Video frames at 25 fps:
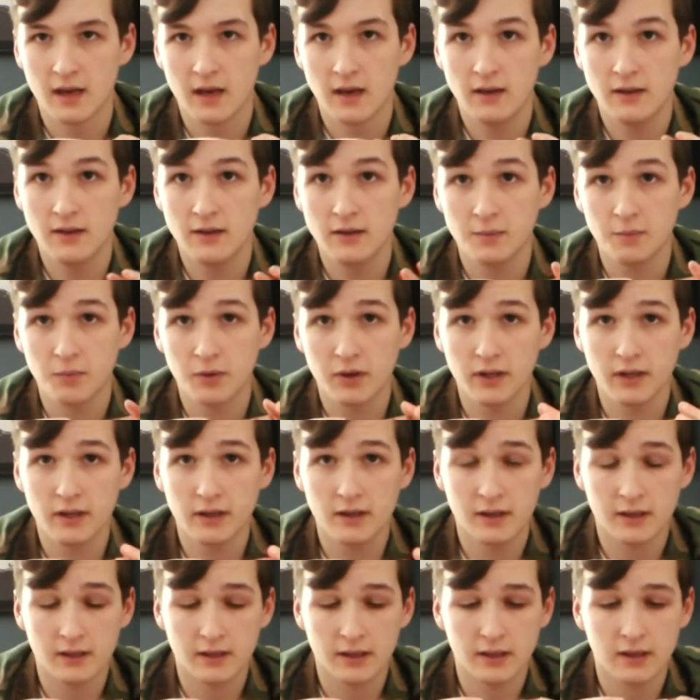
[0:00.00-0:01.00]
These are pretty
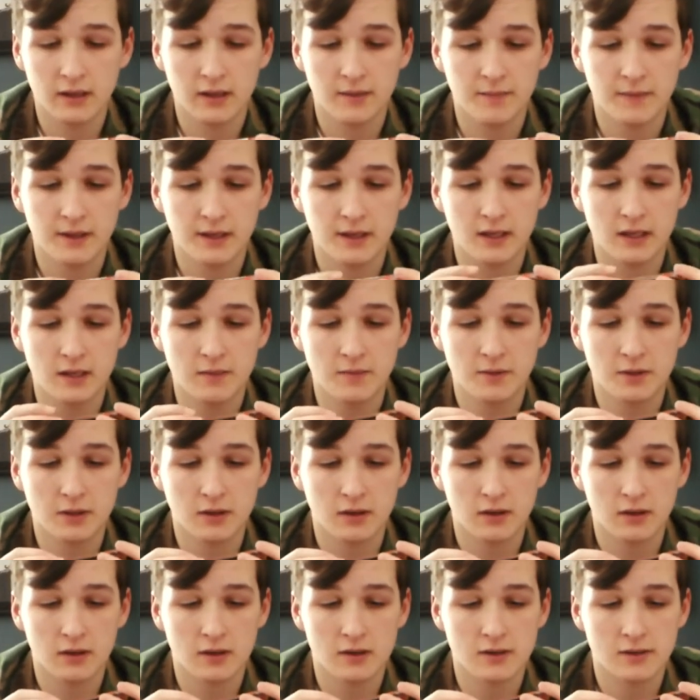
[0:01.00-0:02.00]
good. They keep
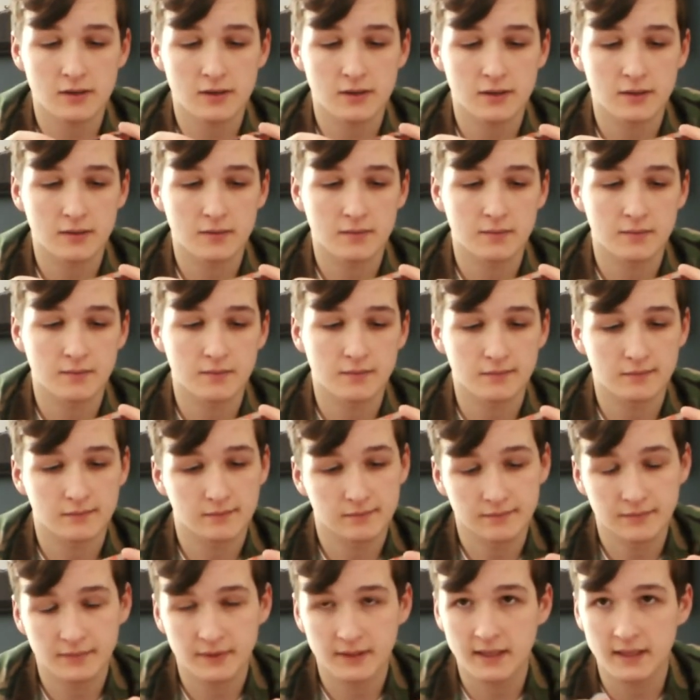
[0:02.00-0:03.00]
charge
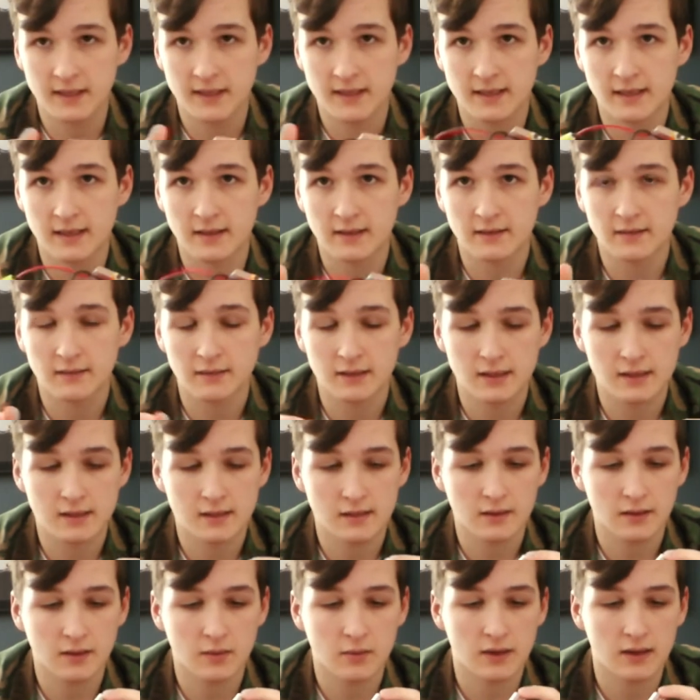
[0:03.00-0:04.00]

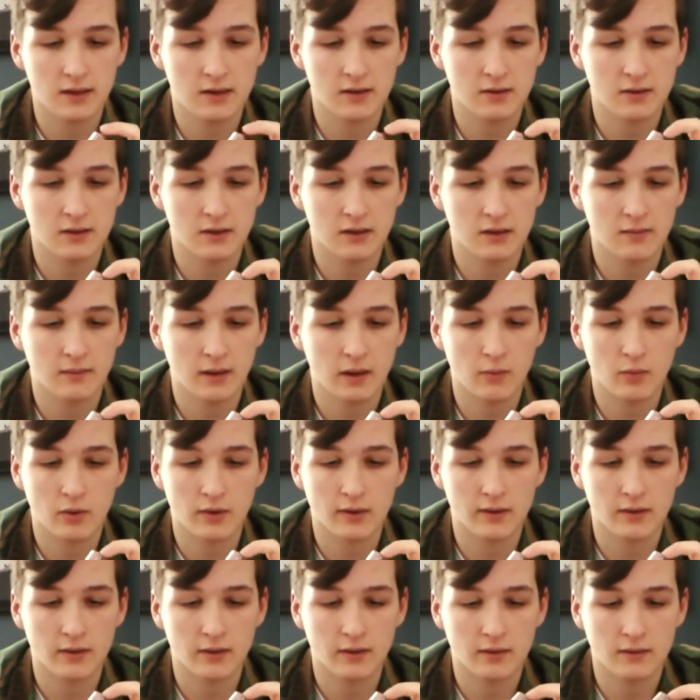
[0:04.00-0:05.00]
decently well. I
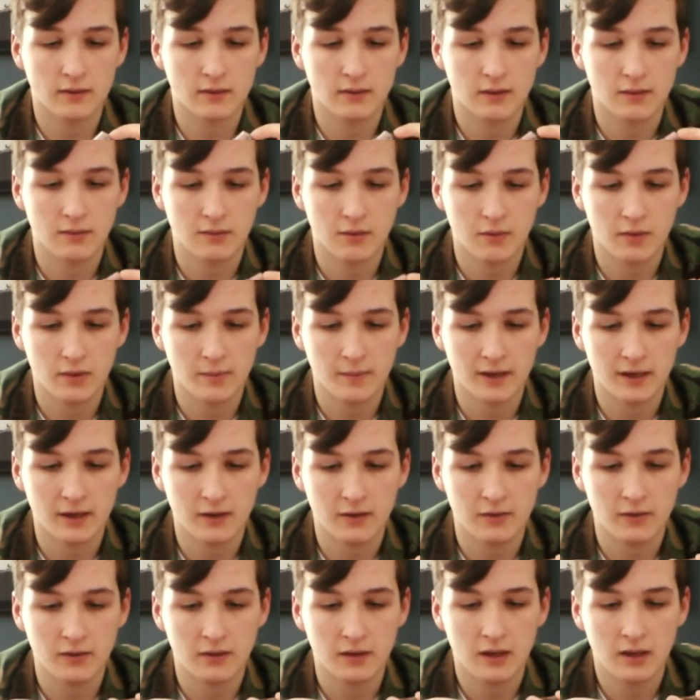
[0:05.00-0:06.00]
wouldn't throw them
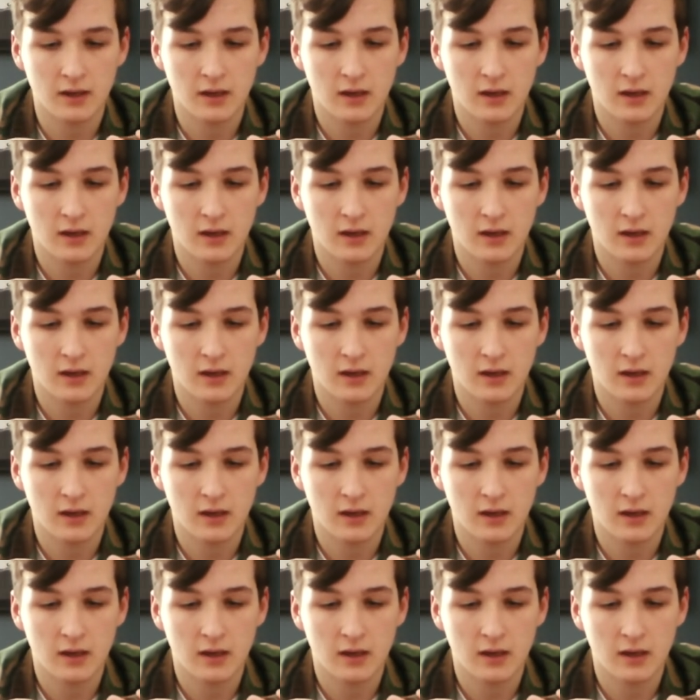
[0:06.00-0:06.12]
out.